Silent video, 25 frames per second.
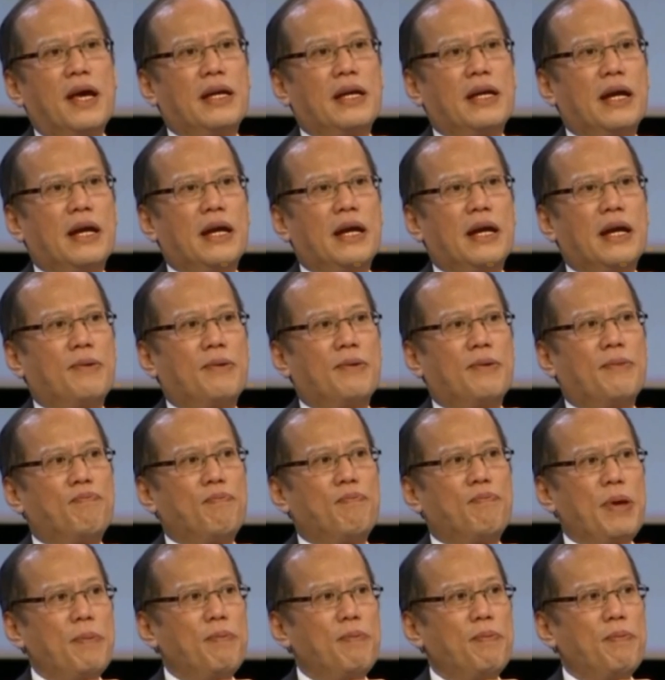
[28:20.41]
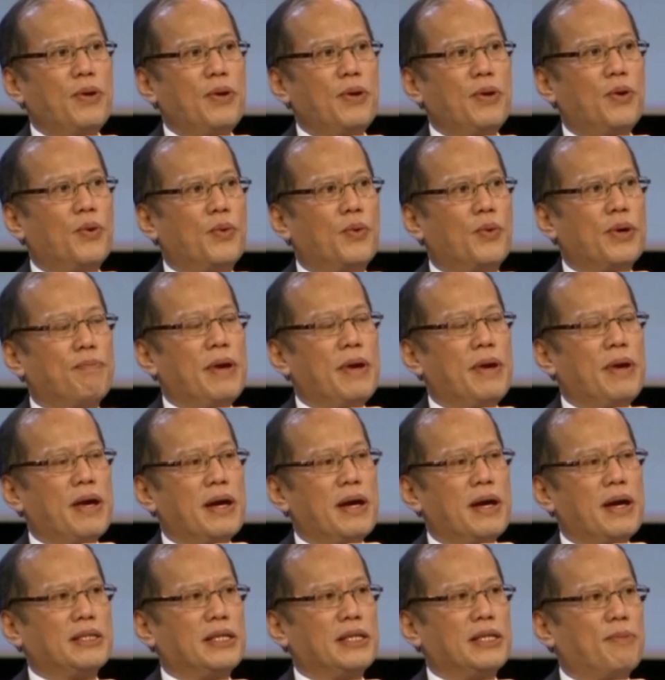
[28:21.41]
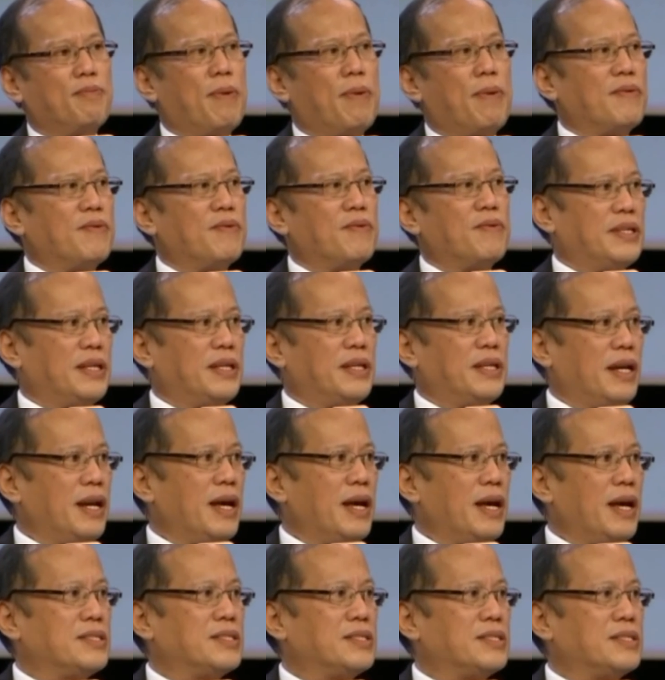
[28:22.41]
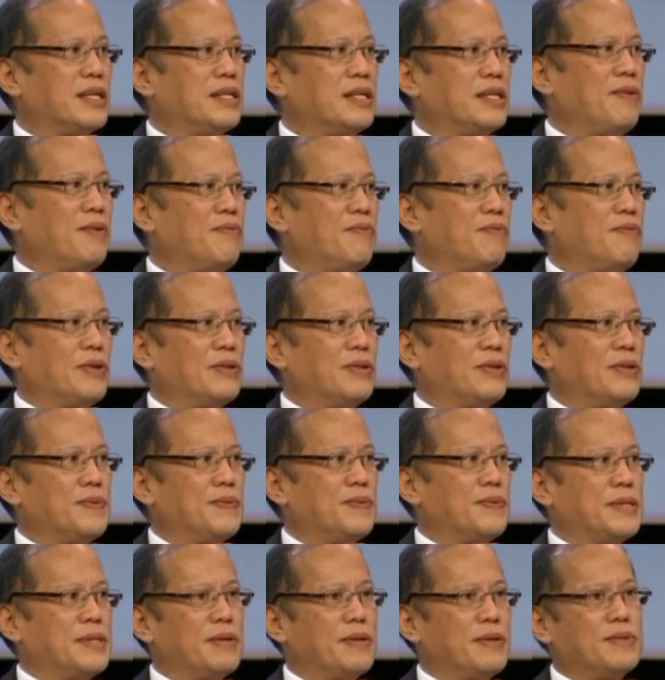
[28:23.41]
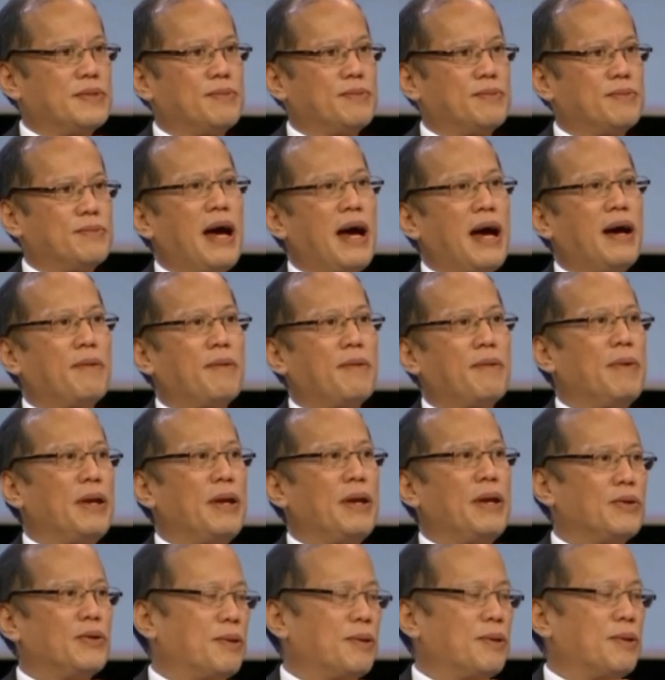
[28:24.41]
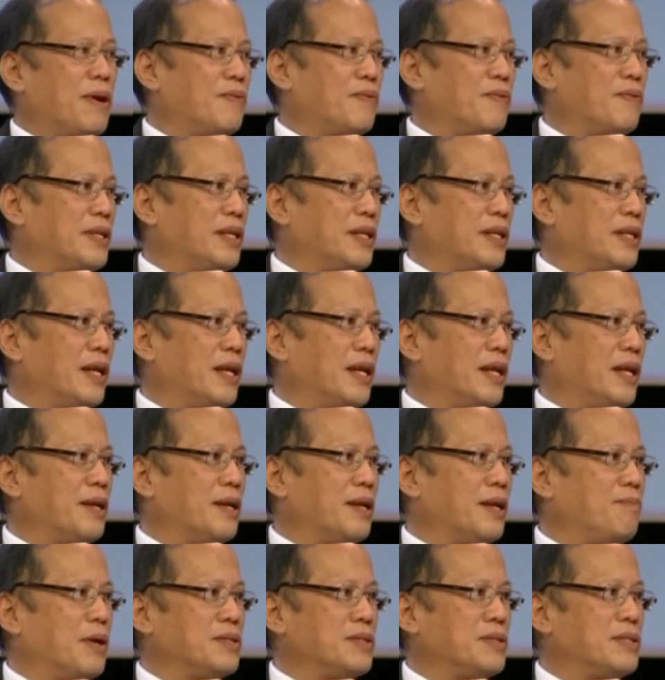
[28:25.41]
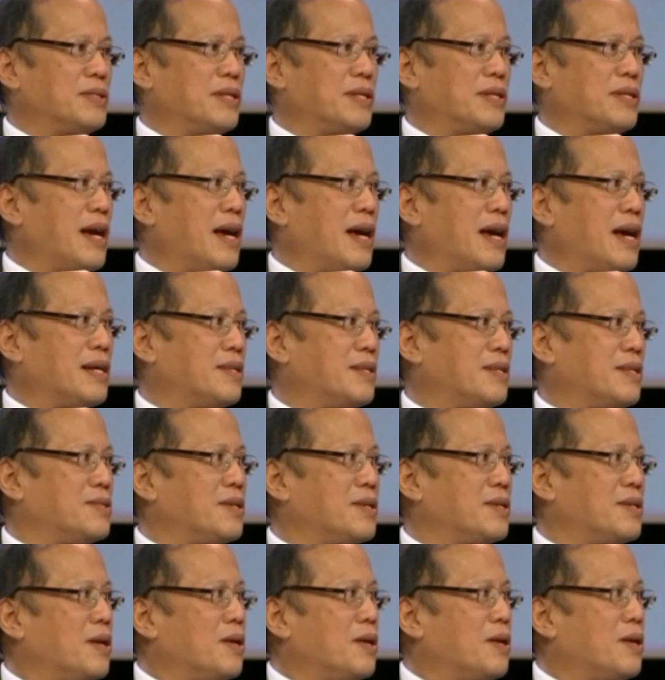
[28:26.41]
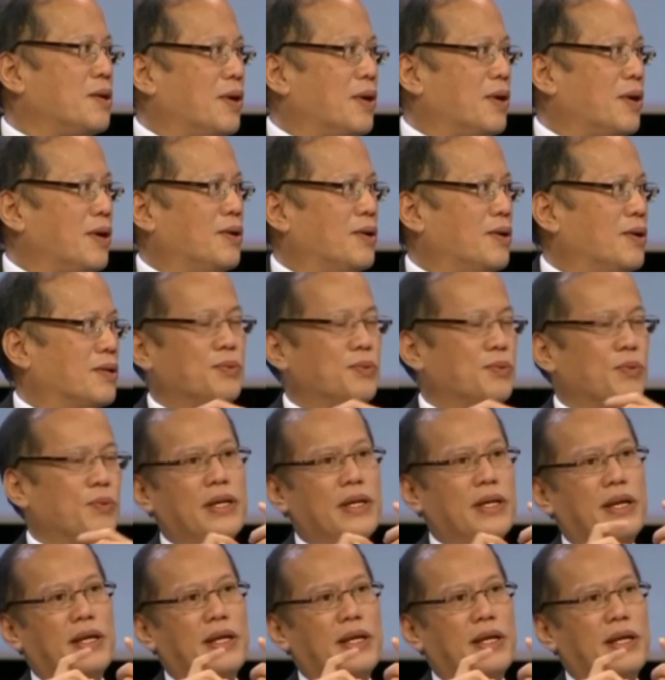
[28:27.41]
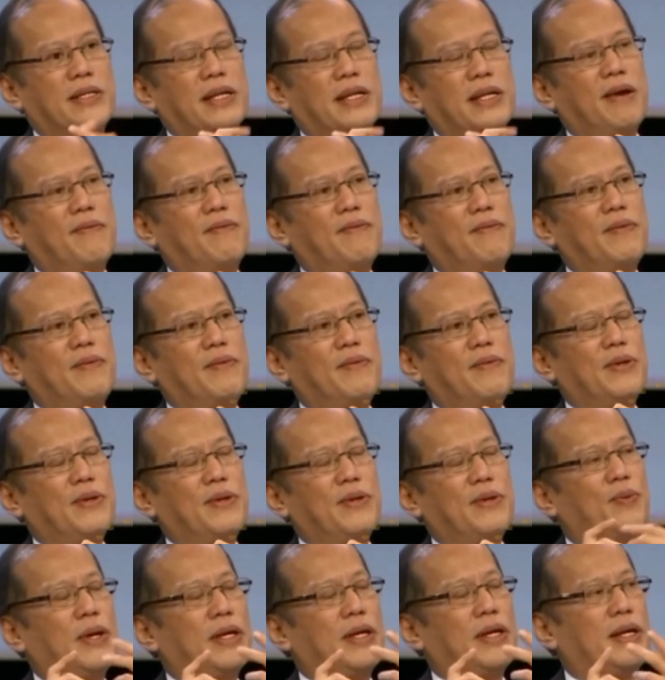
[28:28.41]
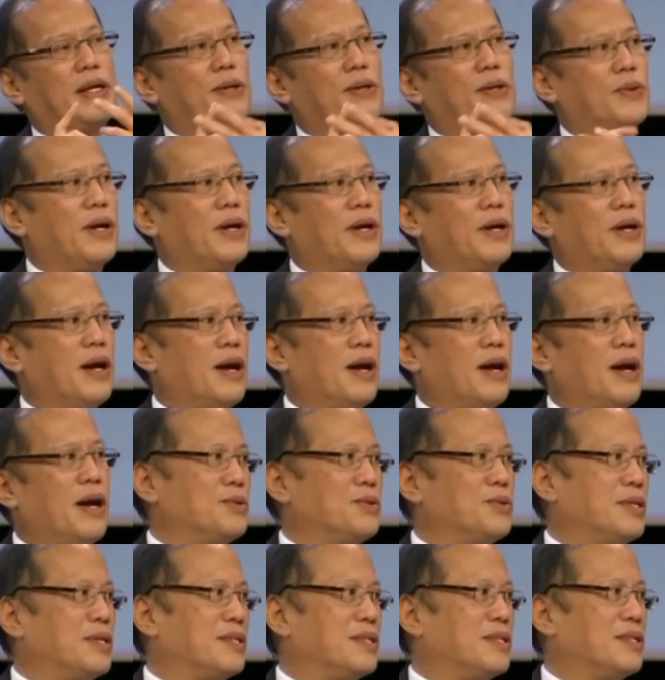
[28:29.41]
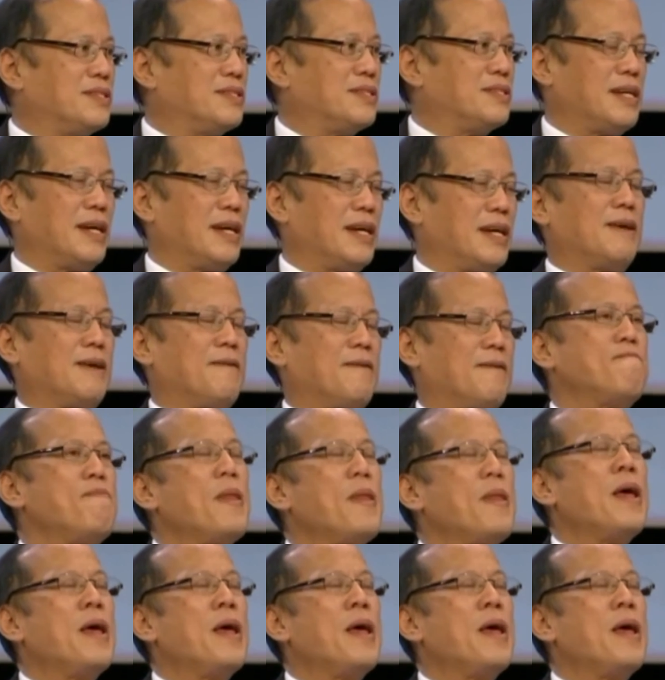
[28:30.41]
Now, people who were beyond the poverty line suddenly found themselves back below the poverty line because their assets were lost, whether it's livelihood, whether it were houses, etc.